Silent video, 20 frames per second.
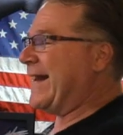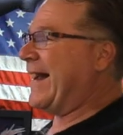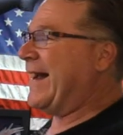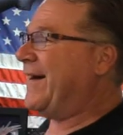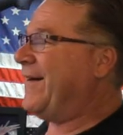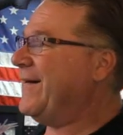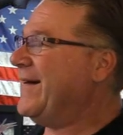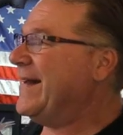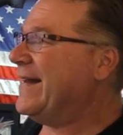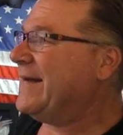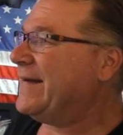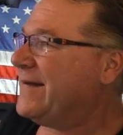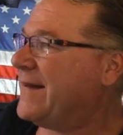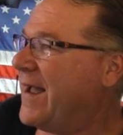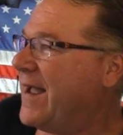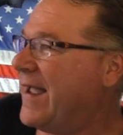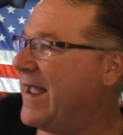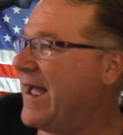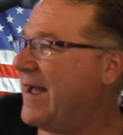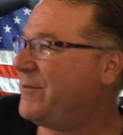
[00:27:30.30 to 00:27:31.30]
now,
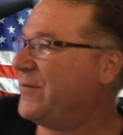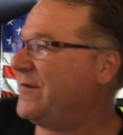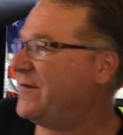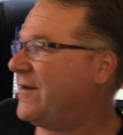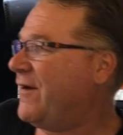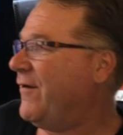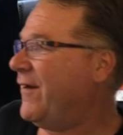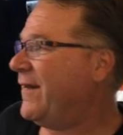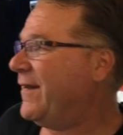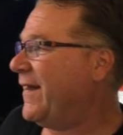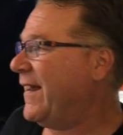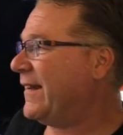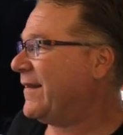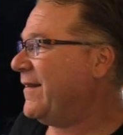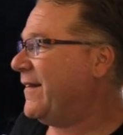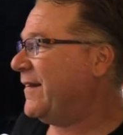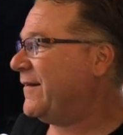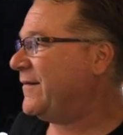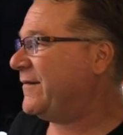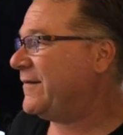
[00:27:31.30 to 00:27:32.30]
NIHAP is going like
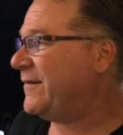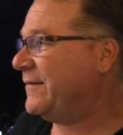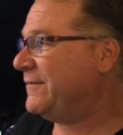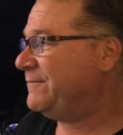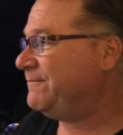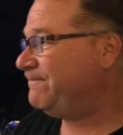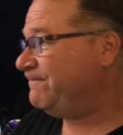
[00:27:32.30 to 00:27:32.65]
this.